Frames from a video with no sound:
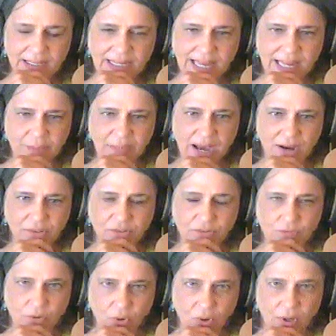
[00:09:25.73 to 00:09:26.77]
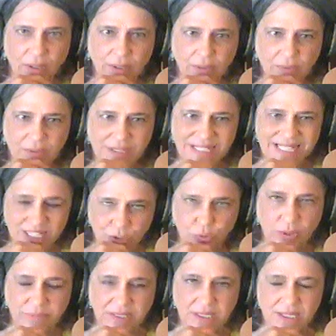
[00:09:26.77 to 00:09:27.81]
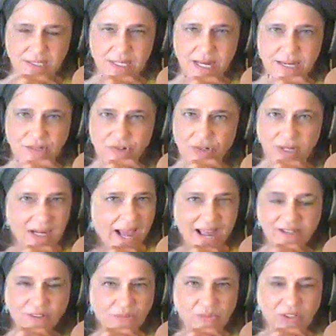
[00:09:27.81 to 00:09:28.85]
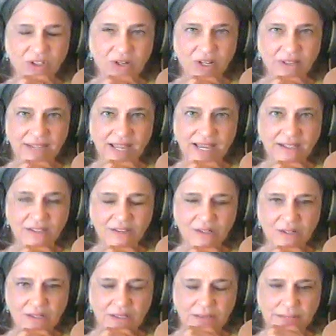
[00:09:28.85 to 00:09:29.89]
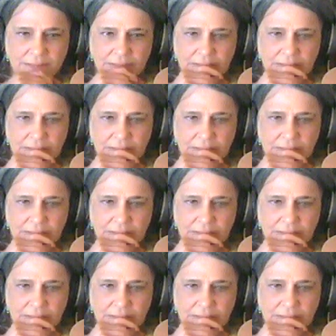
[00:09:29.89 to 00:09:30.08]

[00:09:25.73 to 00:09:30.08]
came out for decriminalization. I don't recall that at all.